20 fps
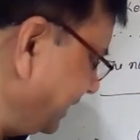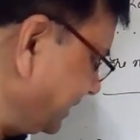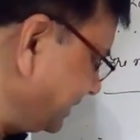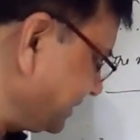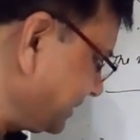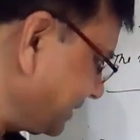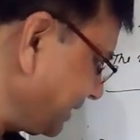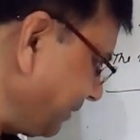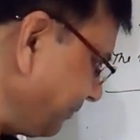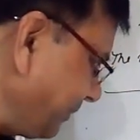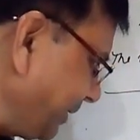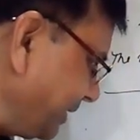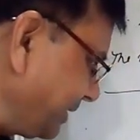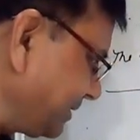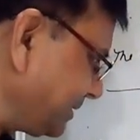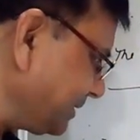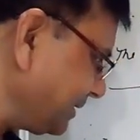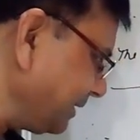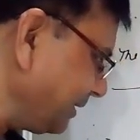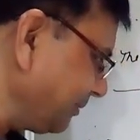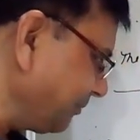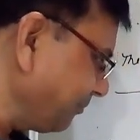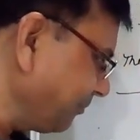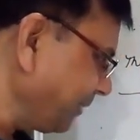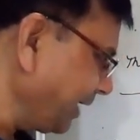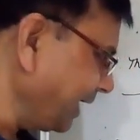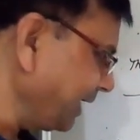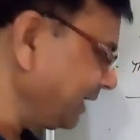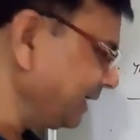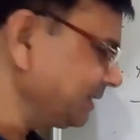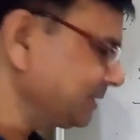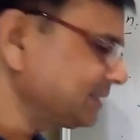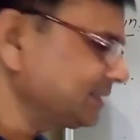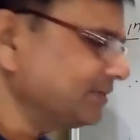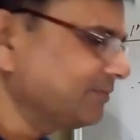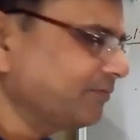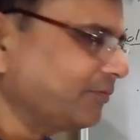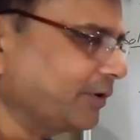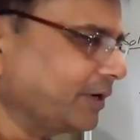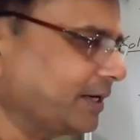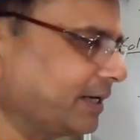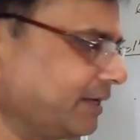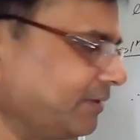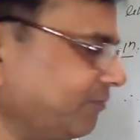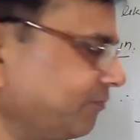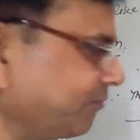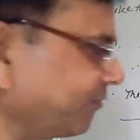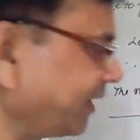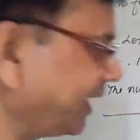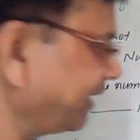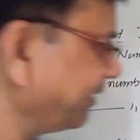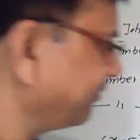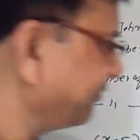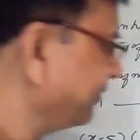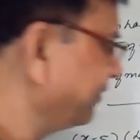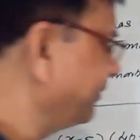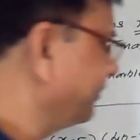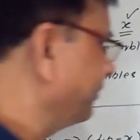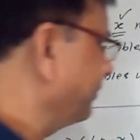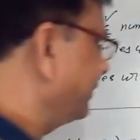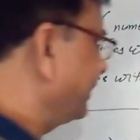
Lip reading: sum is minus 45.